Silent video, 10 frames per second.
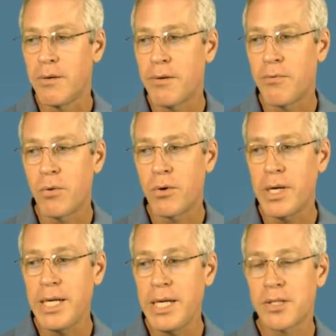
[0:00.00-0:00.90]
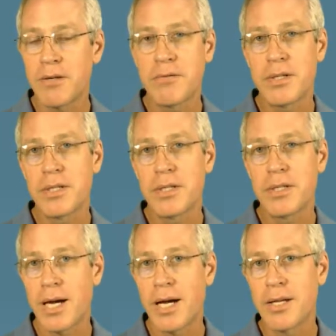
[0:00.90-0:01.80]
For each of the
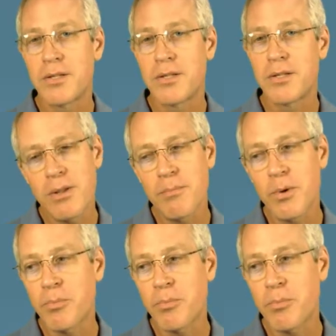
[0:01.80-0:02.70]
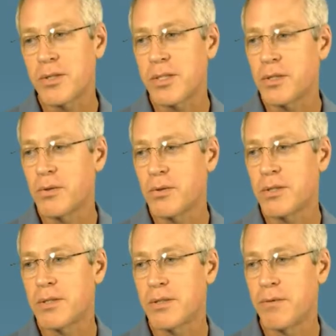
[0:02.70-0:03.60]
slides, for the most part, I'll stick to a
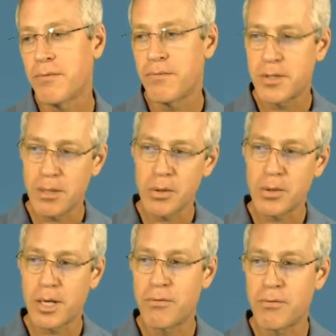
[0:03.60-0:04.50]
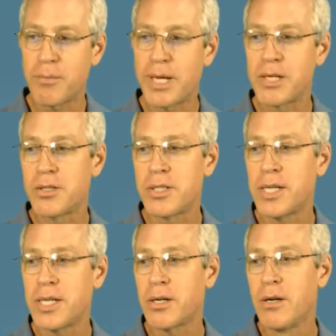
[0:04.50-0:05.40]
similar kind of format as you see
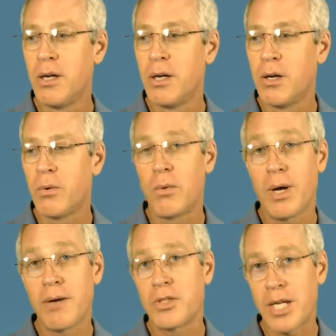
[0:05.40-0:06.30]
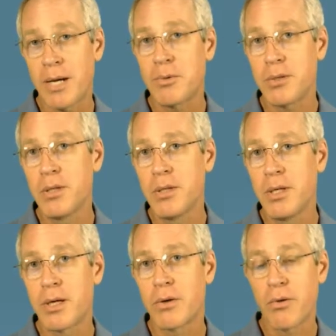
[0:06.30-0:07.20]
here. We'll have the chapter,
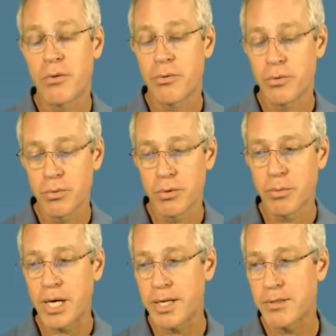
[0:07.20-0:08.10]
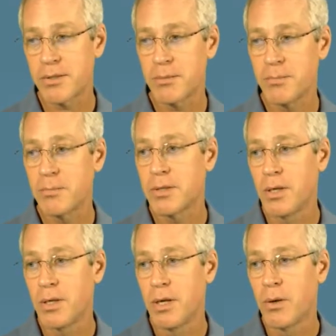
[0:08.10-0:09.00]
and I'll go through the body systems
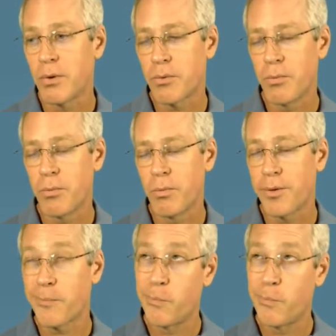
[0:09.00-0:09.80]
with